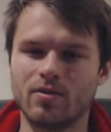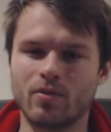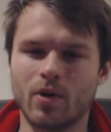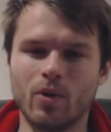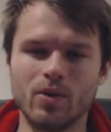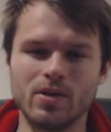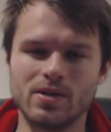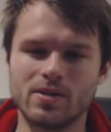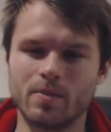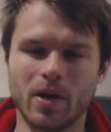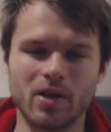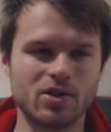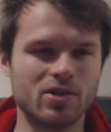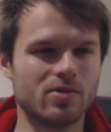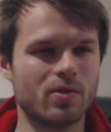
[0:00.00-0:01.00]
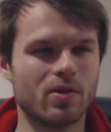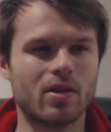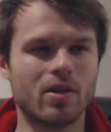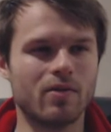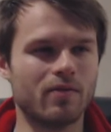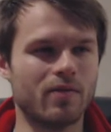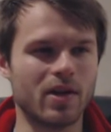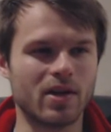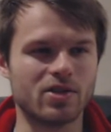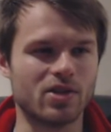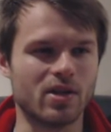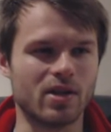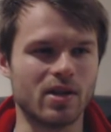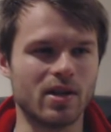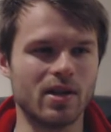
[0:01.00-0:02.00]
throw his punches with
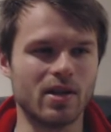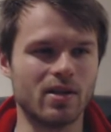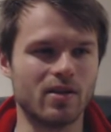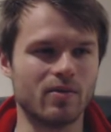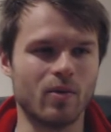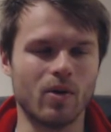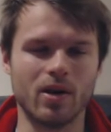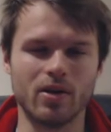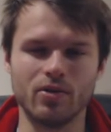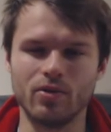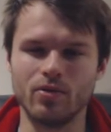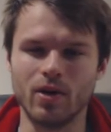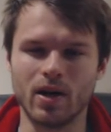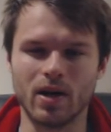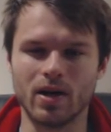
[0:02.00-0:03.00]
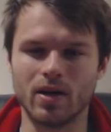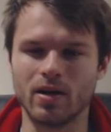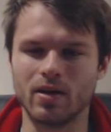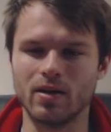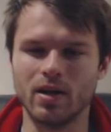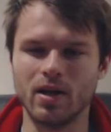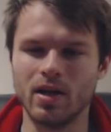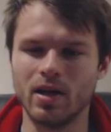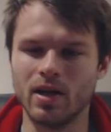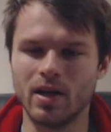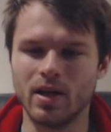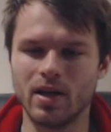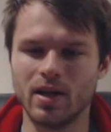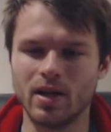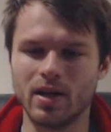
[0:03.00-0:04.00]
conviction. He didn't want to,
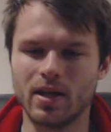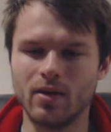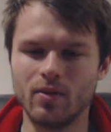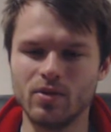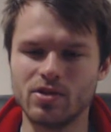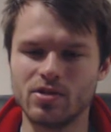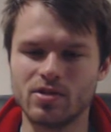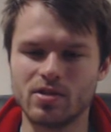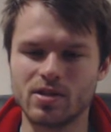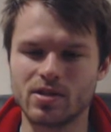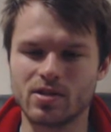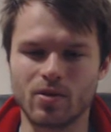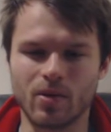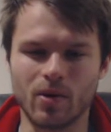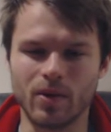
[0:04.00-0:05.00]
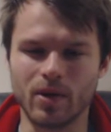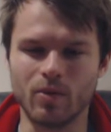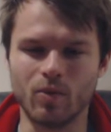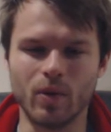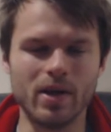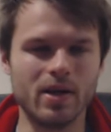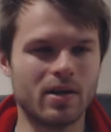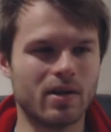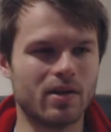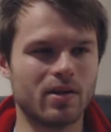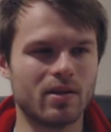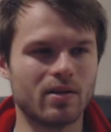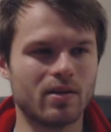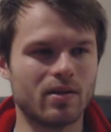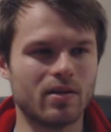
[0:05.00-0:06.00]
he was just throwing weak,
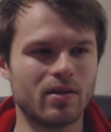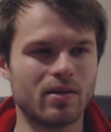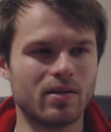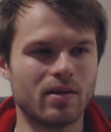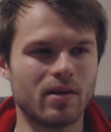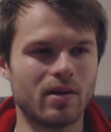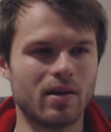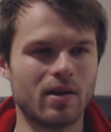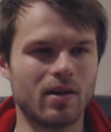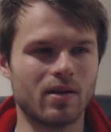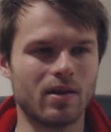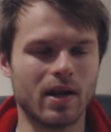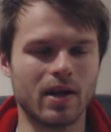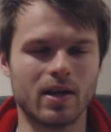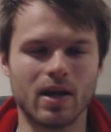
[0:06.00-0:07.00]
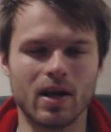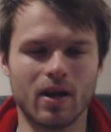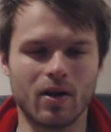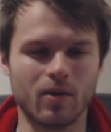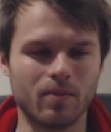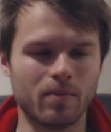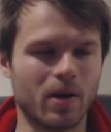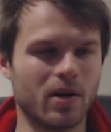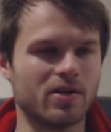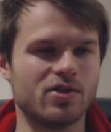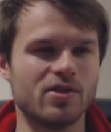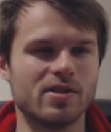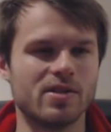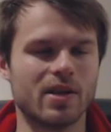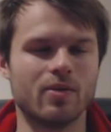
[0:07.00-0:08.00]
like arm
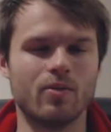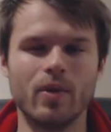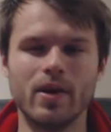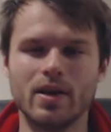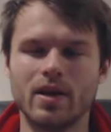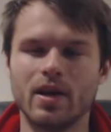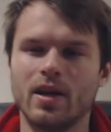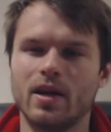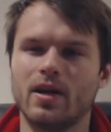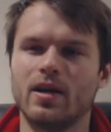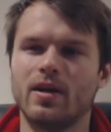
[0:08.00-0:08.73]
punches, like weak,